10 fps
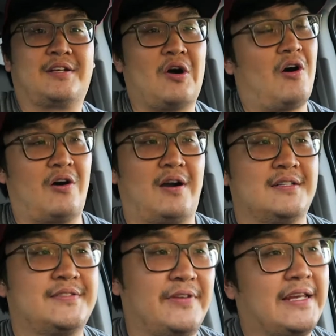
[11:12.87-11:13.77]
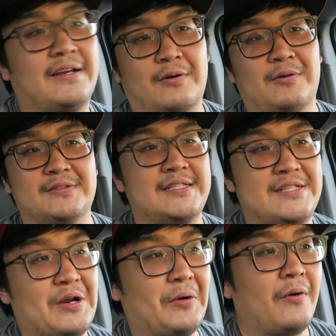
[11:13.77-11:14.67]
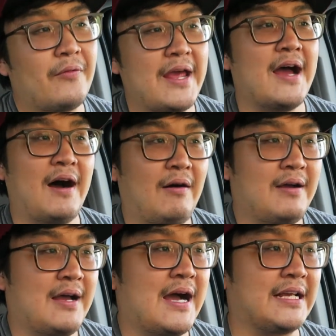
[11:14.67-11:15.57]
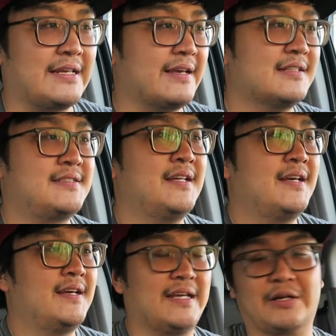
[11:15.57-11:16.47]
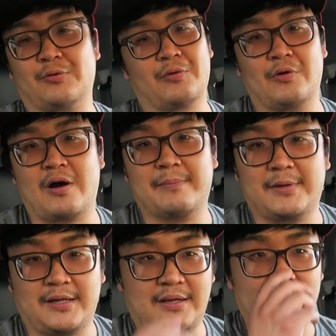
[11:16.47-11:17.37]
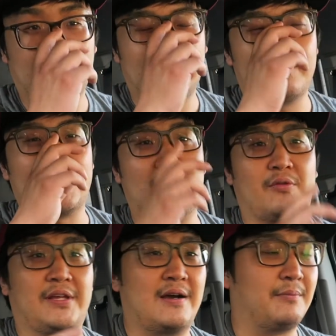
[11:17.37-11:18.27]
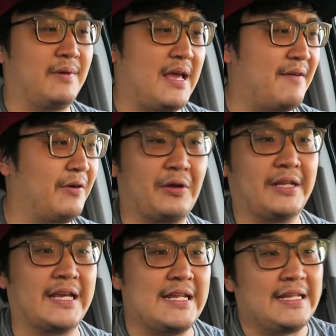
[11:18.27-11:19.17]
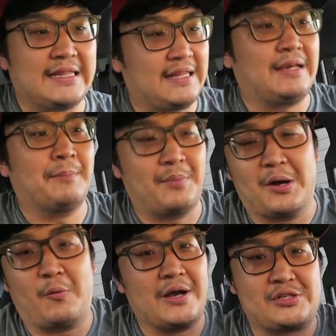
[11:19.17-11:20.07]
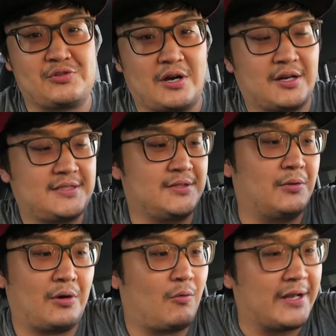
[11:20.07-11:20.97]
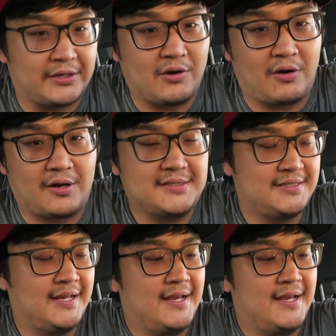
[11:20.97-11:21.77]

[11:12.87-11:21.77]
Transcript: cars, vehicles in general now. I guess it grew on me, and I don't think I'm ever going to get anything but white trucks or white cars.